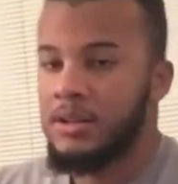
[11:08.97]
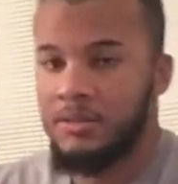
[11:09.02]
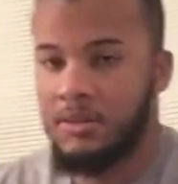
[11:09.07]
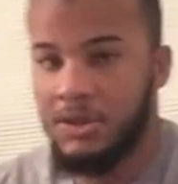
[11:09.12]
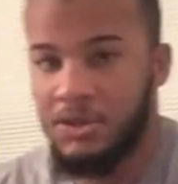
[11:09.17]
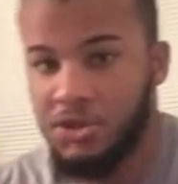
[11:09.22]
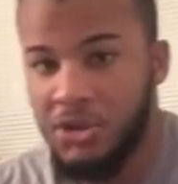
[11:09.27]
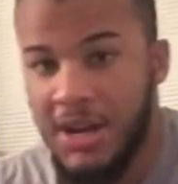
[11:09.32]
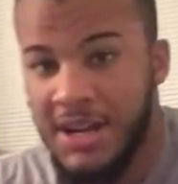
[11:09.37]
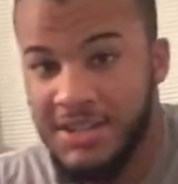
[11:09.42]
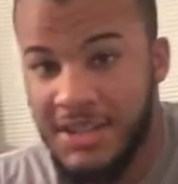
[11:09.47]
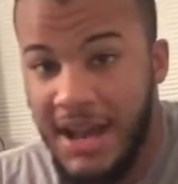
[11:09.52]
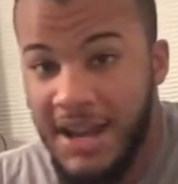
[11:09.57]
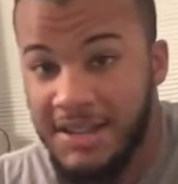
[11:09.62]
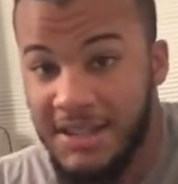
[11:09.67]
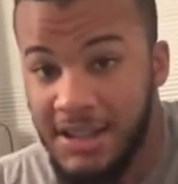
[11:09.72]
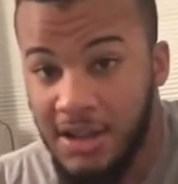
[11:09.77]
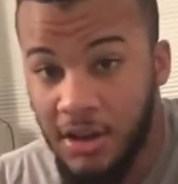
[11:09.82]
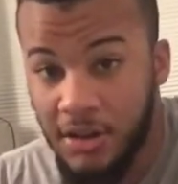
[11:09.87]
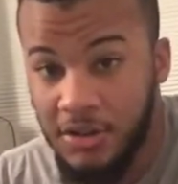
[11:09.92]
The tracks I
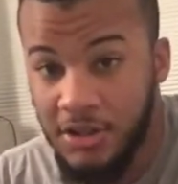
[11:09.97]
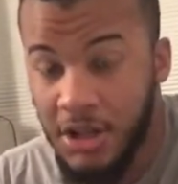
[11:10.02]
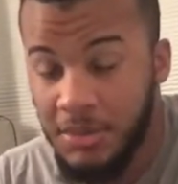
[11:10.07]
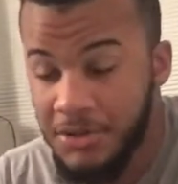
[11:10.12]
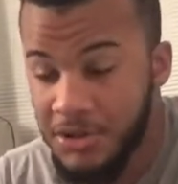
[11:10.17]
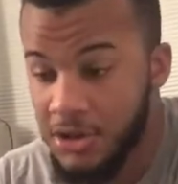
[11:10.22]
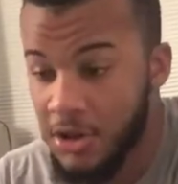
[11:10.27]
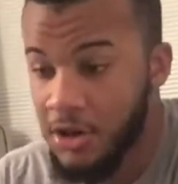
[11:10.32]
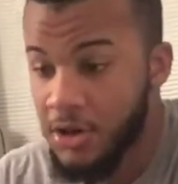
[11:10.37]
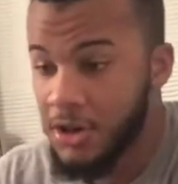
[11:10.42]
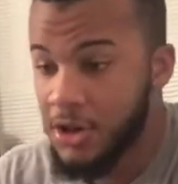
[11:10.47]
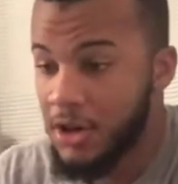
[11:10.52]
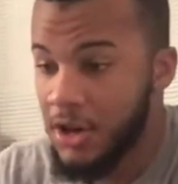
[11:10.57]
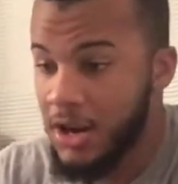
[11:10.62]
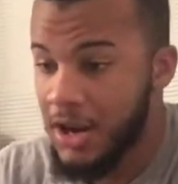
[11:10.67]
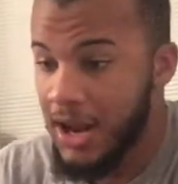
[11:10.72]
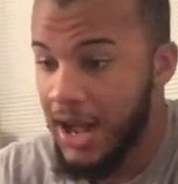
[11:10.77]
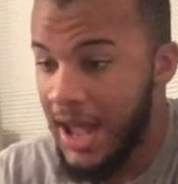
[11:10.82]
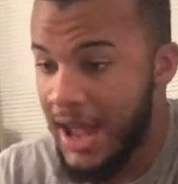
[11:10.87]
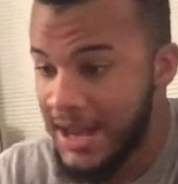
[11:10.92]
think are dumb on here
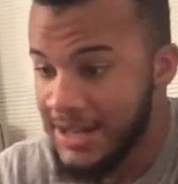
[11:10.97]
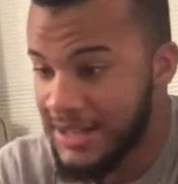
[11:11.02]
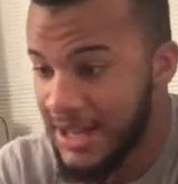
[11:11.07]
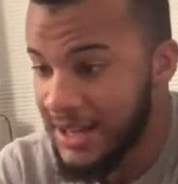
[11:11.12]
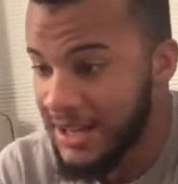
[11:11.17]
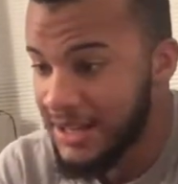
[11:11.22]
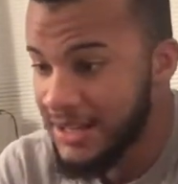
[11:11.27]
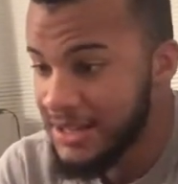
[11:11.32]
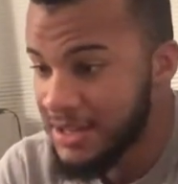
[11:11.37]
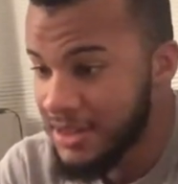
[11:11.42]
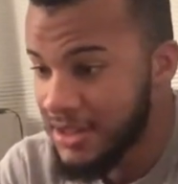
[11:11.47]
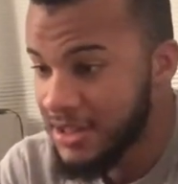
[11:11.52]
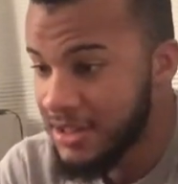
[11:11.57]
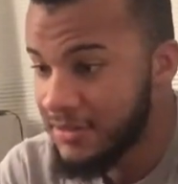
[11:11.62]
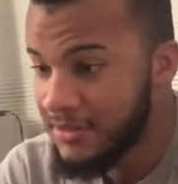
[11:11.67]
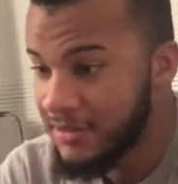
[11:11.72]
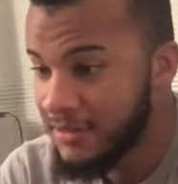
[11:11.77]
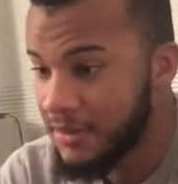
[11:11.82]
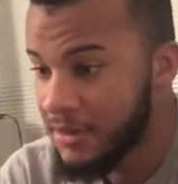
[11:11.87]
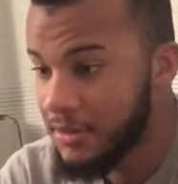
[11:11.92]
are Identity
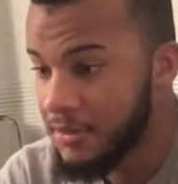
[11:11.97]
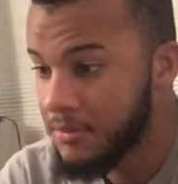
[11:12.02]
Thief,